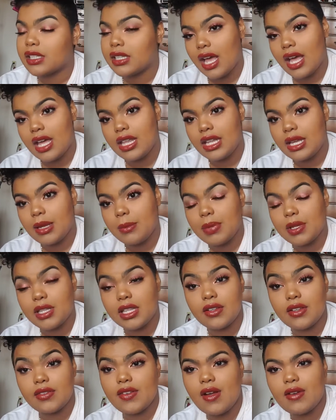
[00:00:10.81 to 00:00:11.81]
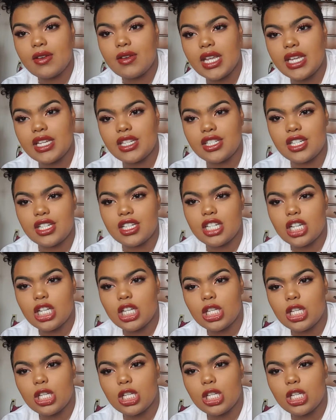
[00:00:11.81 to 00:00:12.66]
the highlight, but the foundation,